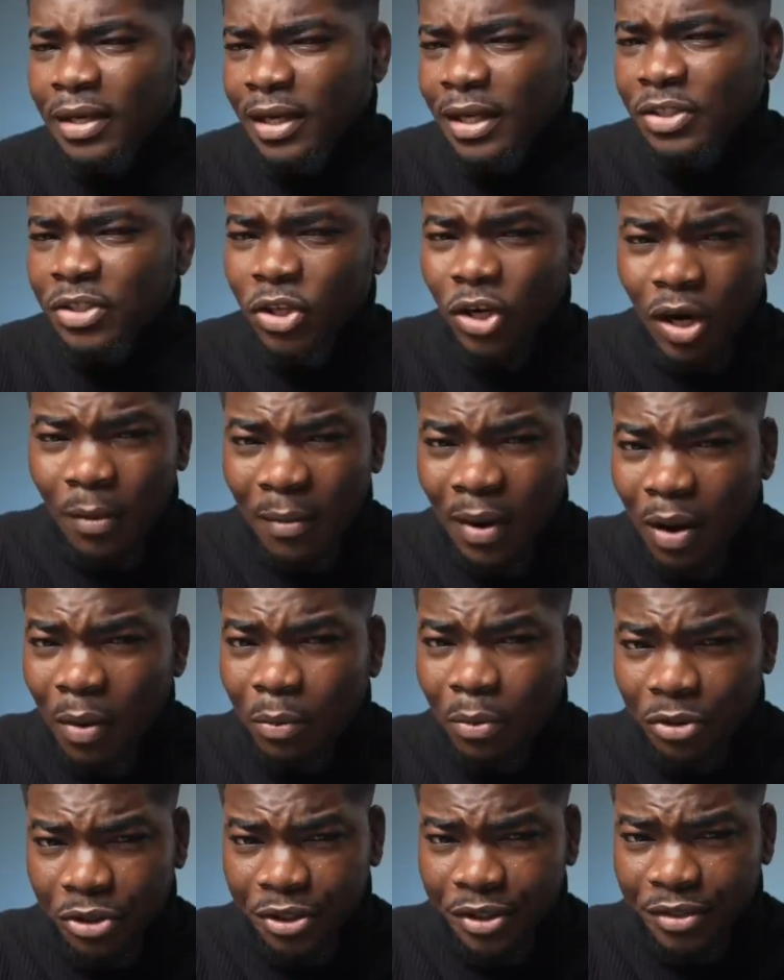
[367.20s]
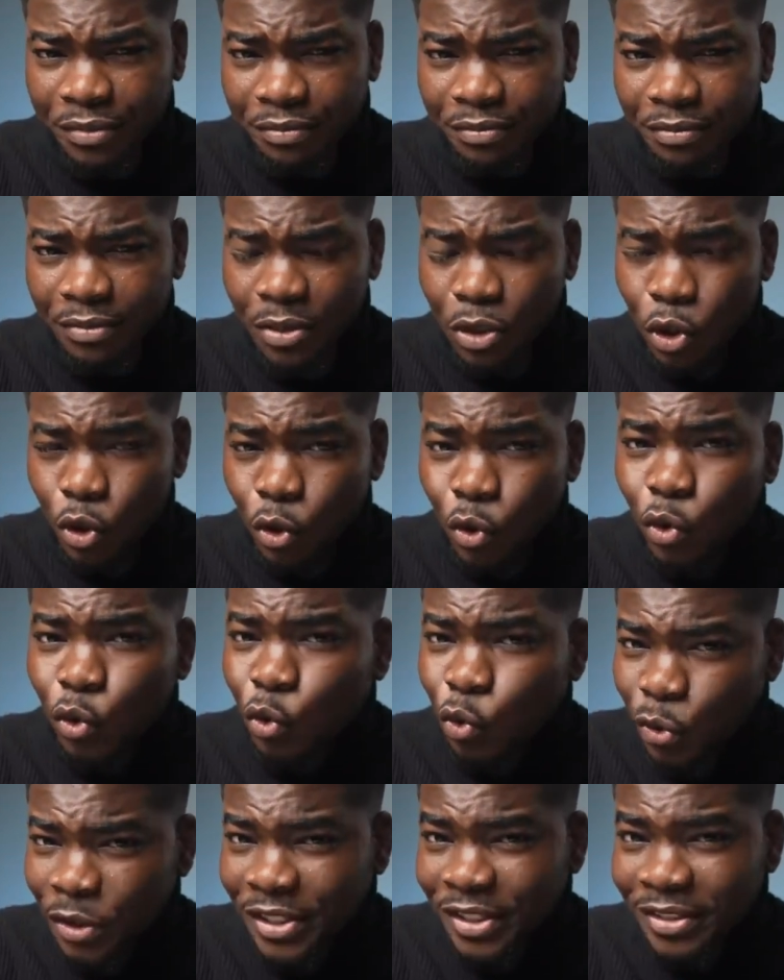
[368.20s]
creative issues has
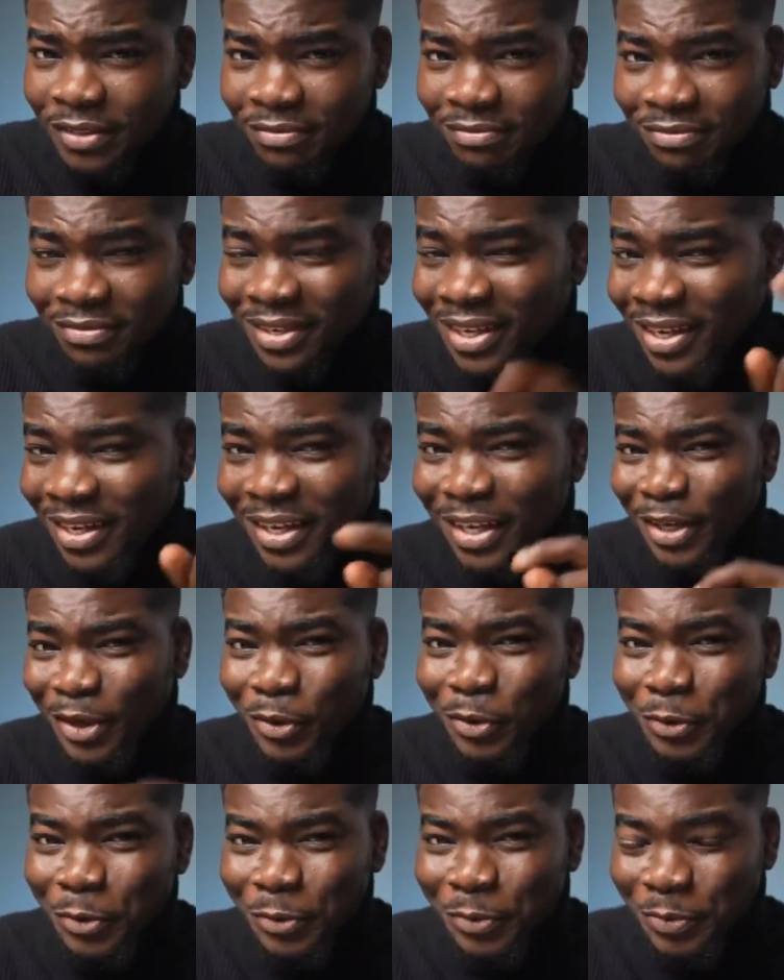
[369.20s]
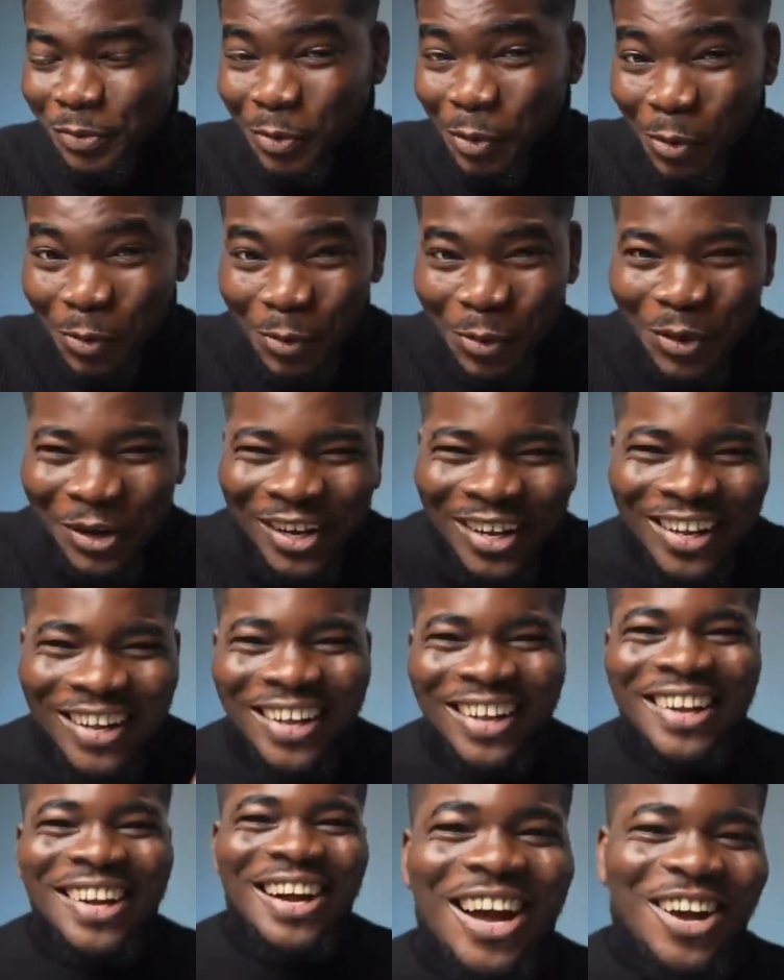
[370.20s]
changed the way I approach
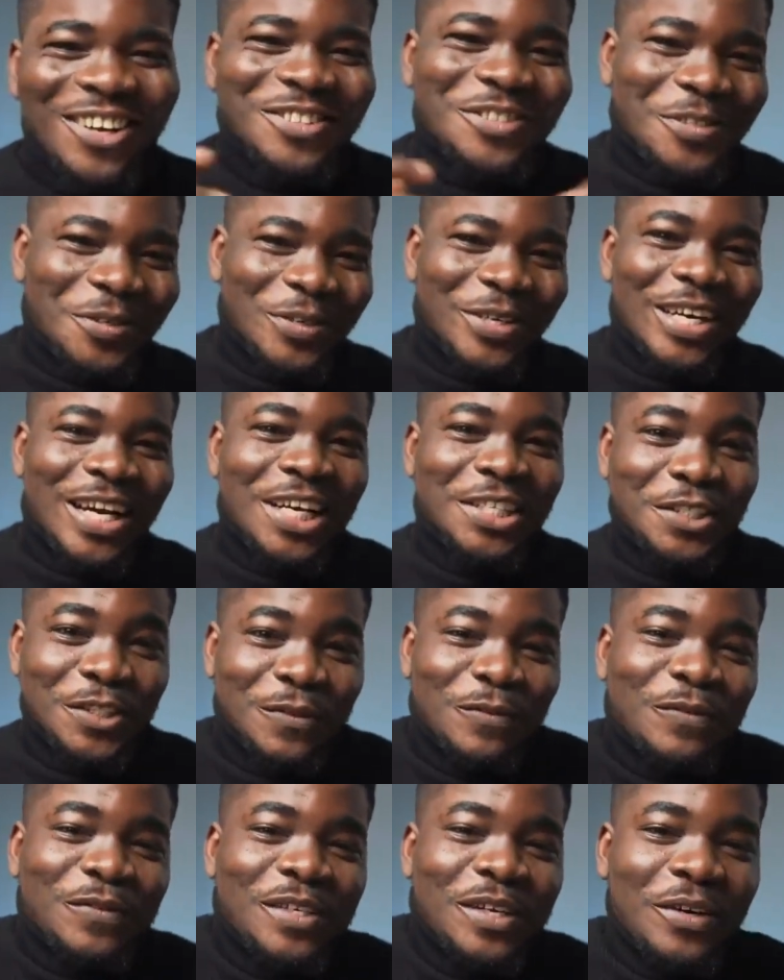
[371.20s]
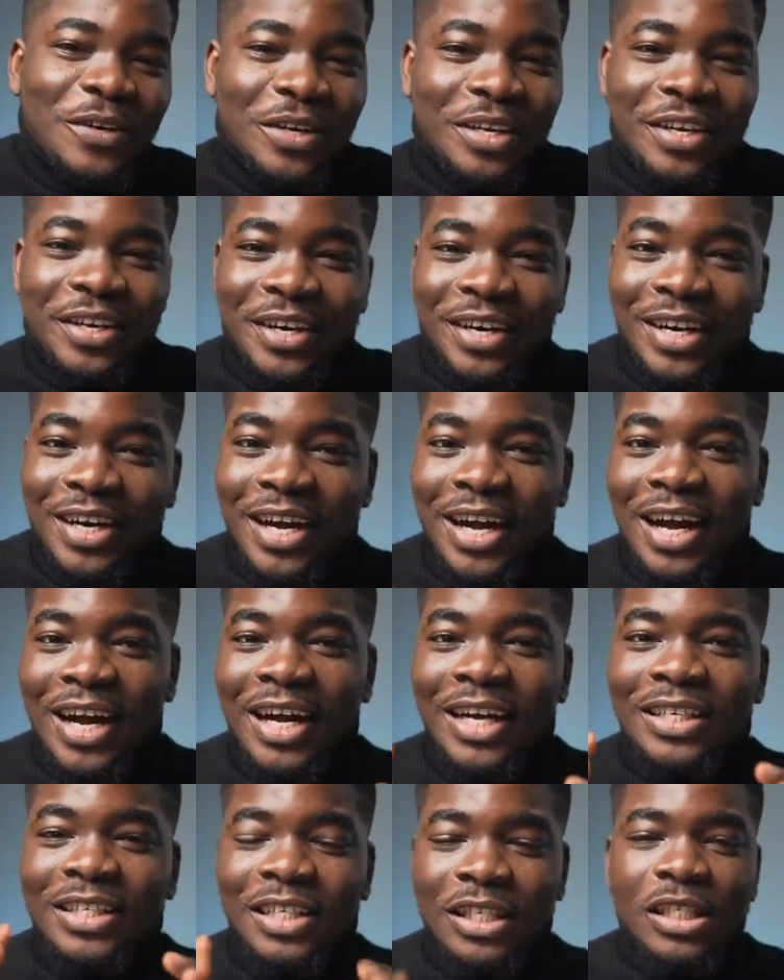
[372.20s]
creative conditions, present and
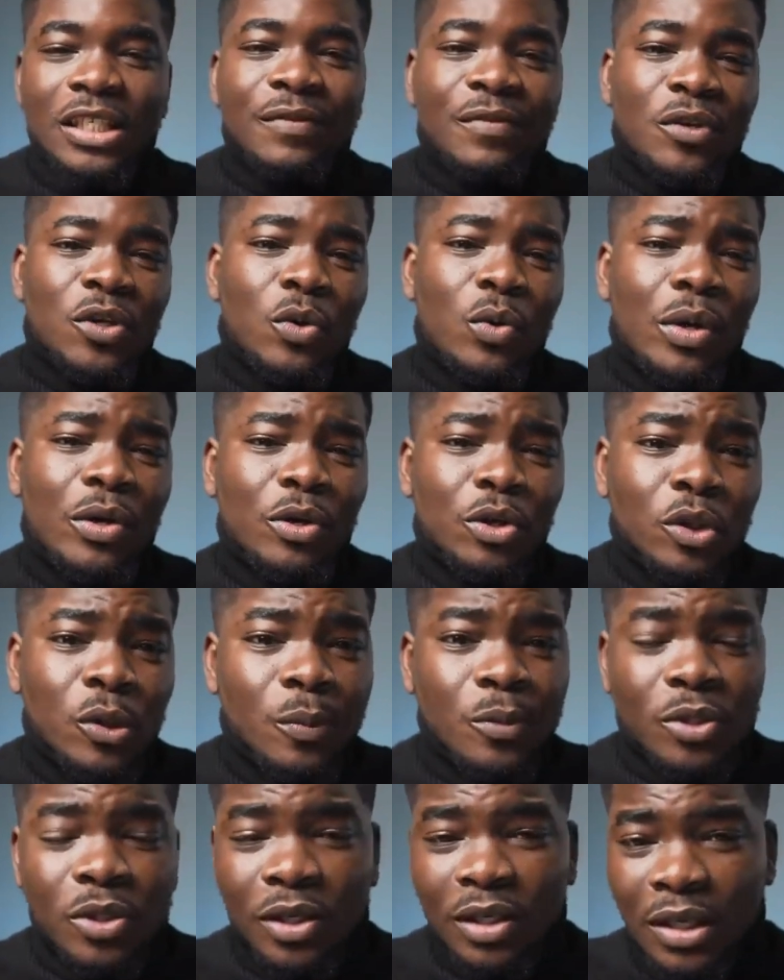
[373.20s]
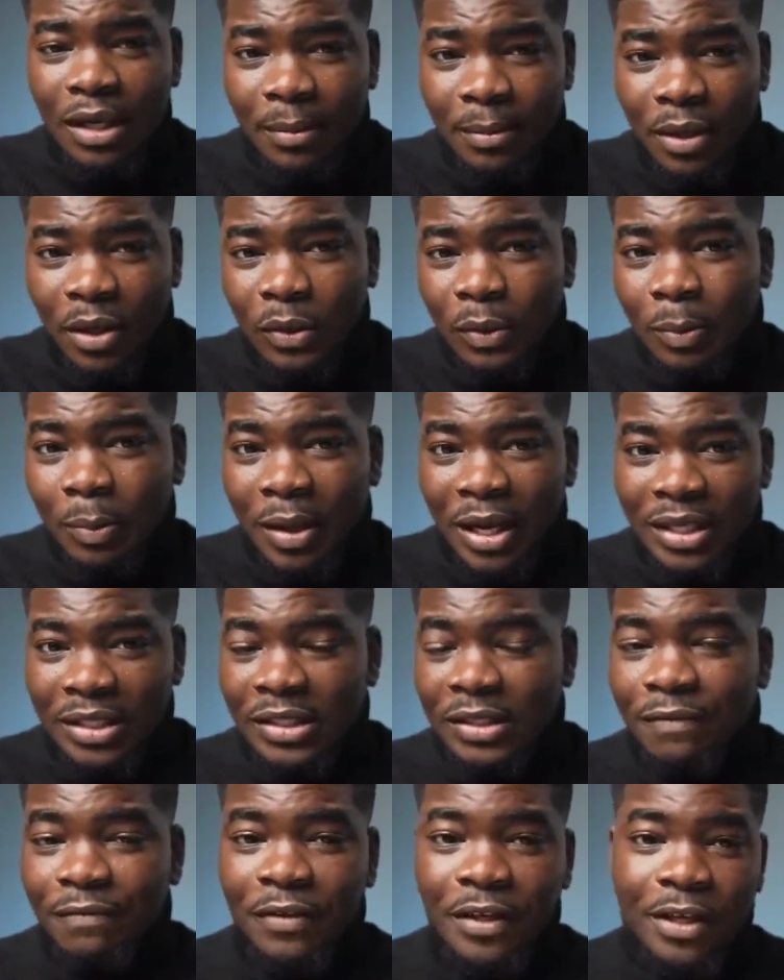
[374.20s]
speak publicly. His content
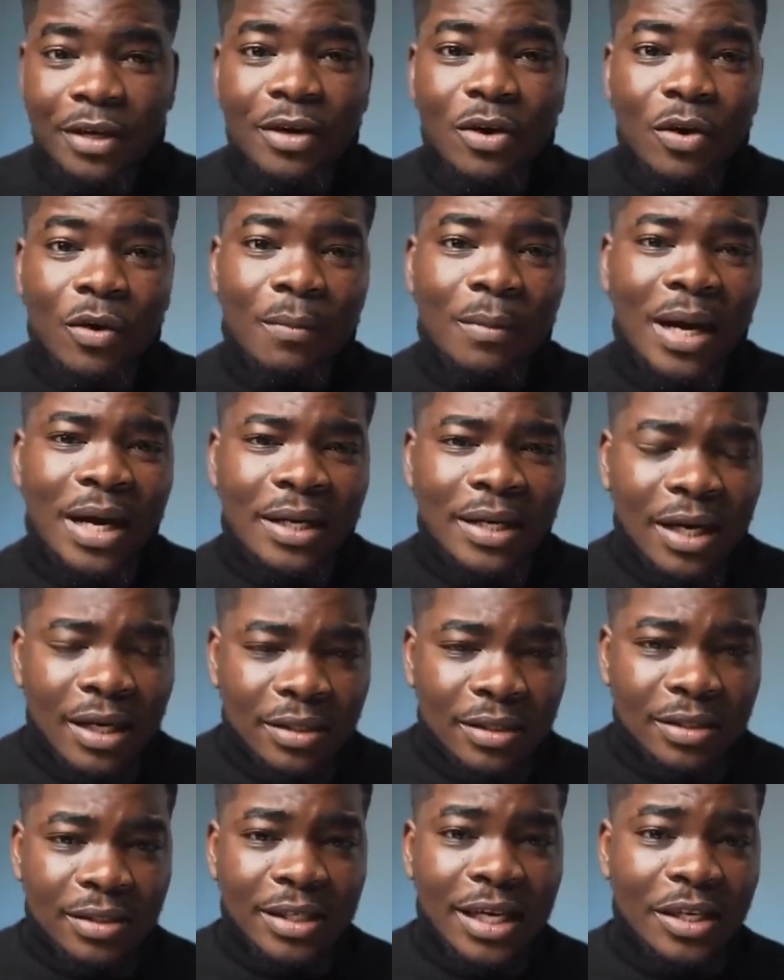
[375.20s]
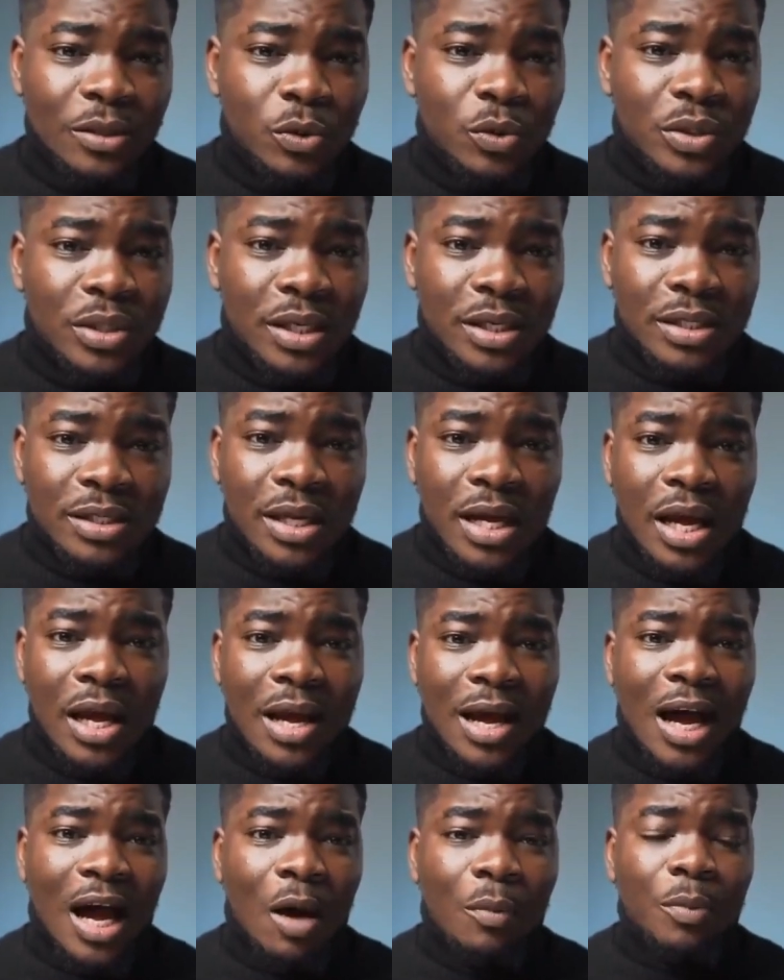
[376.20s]
style gets me so engaged
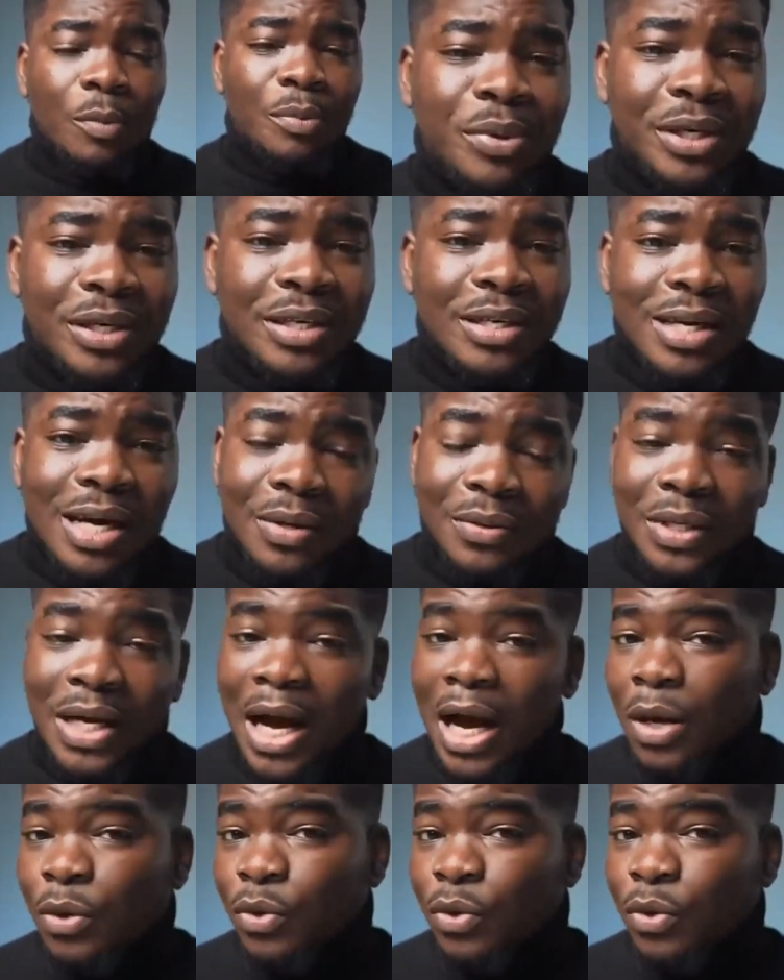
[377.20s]
every time I watch his